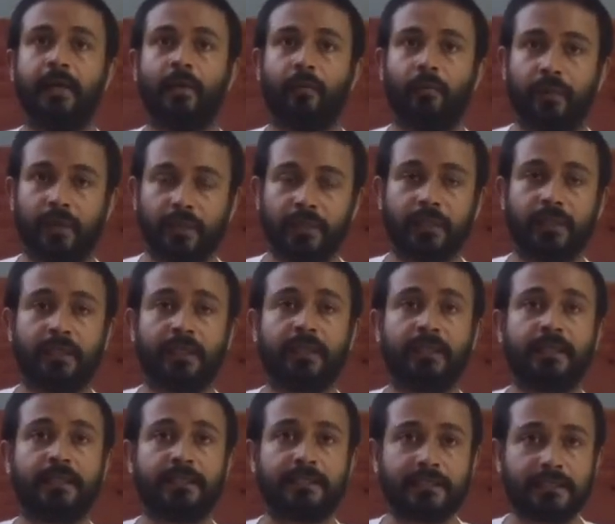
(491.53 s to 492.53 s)
whether
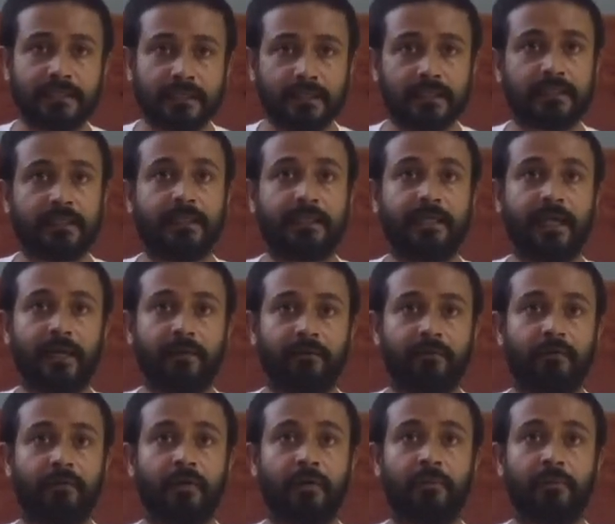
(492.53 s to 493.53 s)
still the
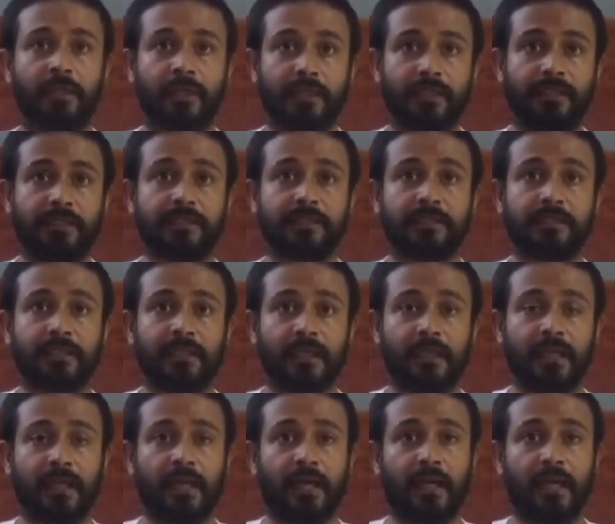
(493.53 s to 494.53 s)
diaphragm is
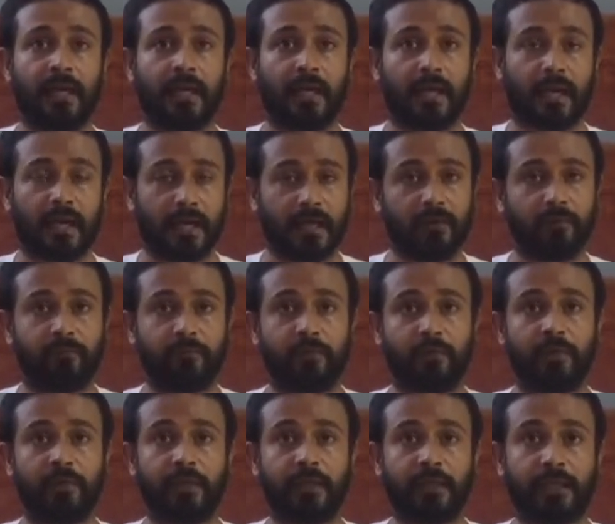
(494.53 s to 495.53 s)

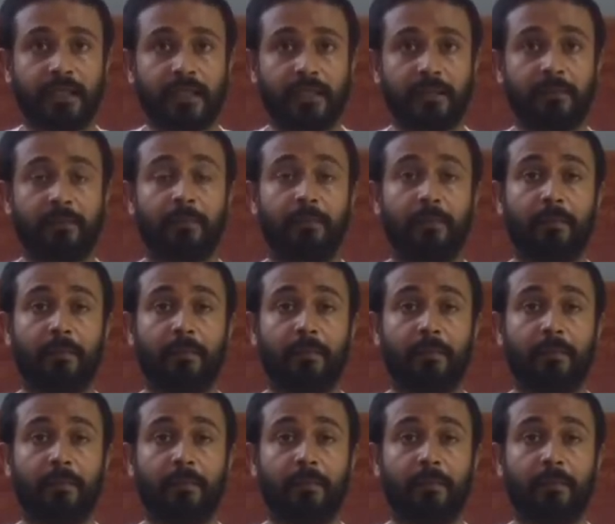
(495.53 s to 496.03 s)
helpful in